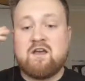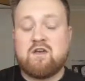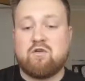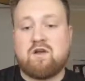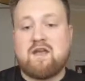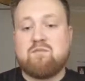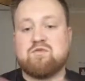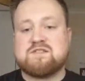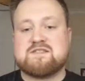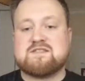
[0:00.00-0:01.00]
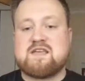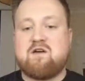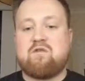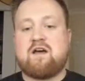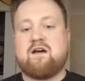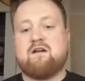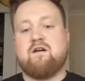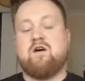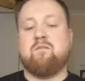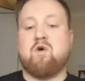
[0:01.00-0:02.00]
You're not able to scale that
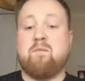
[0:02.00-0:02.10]
or